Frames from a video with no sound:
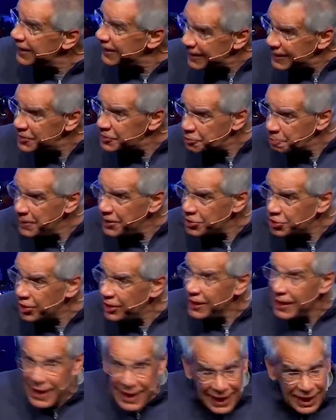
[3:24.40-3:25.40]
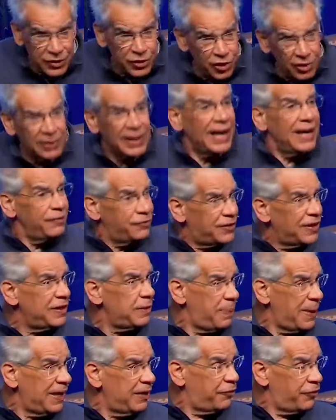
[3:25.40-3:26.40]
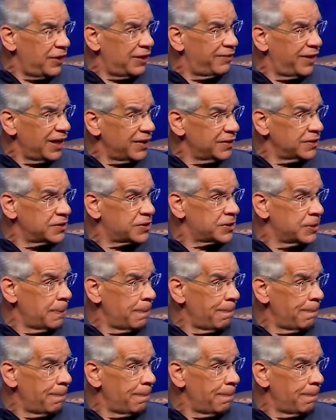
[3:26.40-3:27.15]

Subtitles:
his mission in your life to the benefit of others.